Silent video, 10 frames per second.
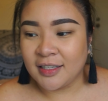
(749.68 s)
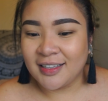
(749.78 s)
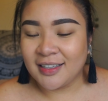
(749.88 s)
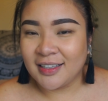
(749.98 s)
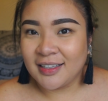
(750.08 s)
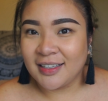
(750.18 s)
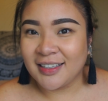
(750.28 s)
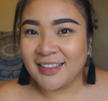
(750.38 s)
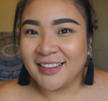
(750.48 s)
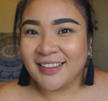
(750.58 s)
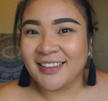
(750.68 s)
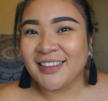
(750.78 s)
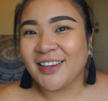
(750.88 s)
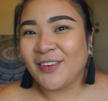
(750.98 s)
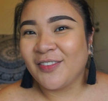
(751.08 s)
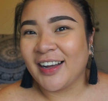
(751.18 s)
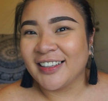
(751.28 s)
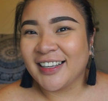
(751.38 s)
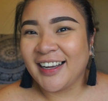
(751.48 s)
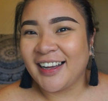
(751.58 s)
Thank you. You're
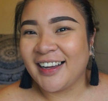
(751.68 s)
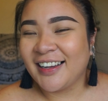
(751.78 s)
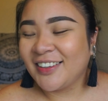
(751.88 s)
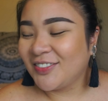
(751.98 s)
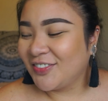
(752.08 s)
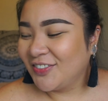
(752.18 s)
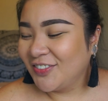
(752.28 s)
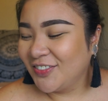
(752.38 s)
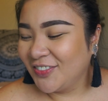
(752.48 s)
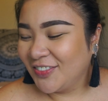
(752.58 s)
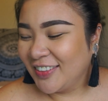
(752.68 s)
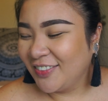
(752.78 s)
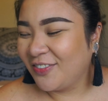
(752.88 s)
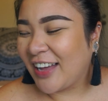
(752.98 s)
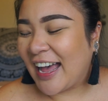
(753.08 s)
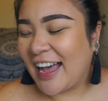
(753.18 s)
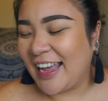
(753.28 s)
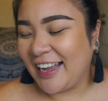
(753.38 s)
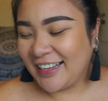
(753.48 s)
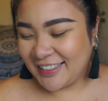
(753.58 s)
welcome. Bye.
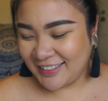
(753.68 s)
Bye.